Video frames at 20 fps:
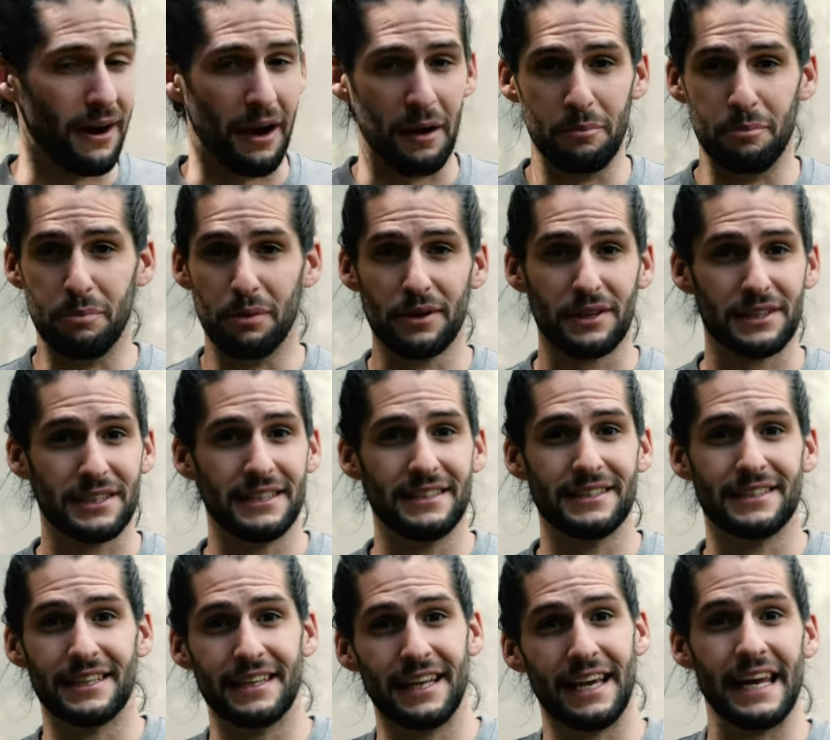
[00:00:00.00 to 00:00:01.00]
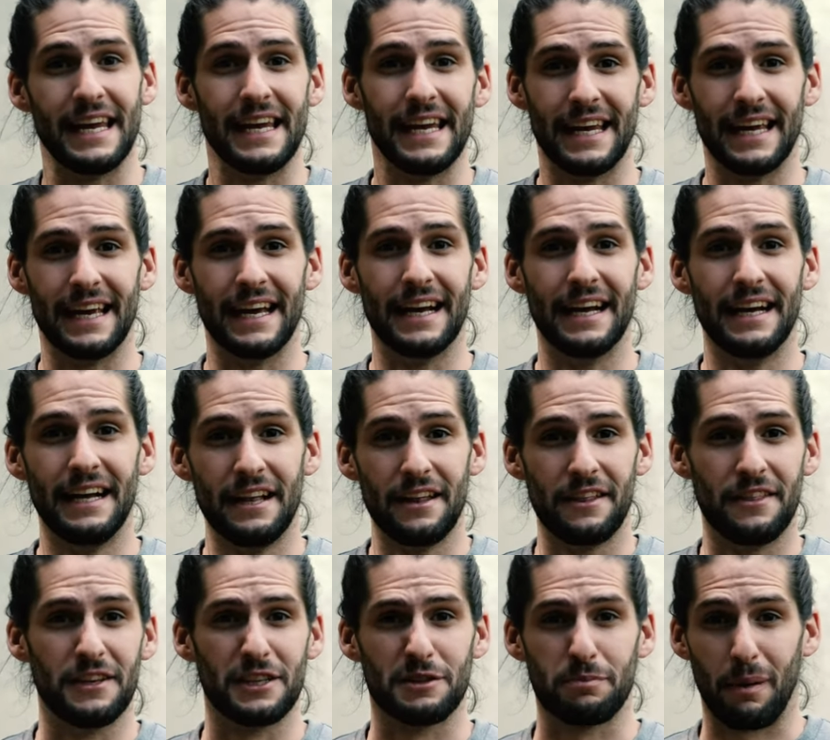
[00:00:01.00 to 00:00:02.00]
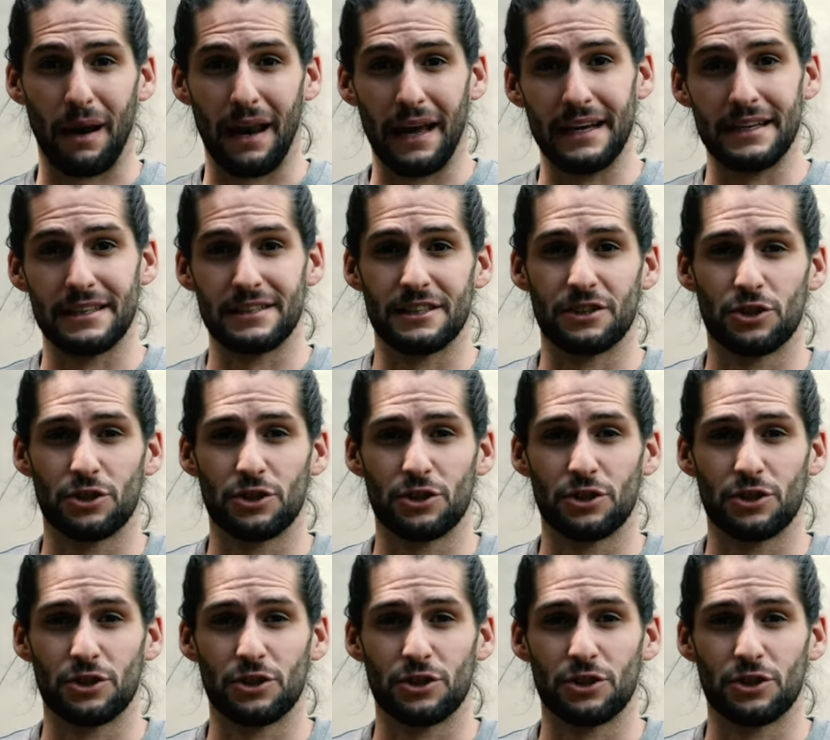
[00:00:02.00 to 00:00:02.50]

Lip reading: I booked into here, this place.